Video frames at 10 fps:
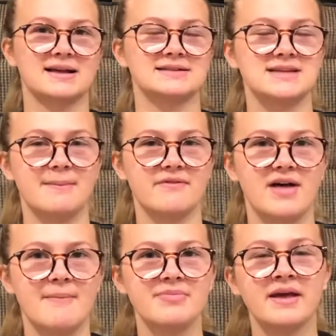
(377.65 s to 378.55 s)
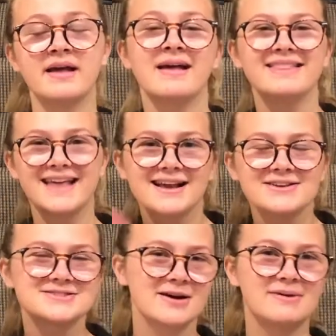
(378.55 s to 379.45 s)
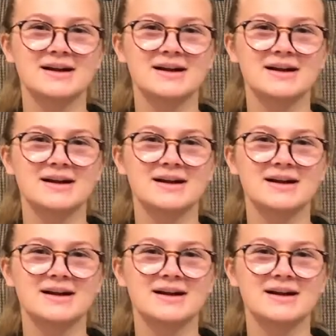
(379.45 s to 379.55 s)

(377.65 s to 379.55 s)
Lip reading: at some of them. Thank you so much.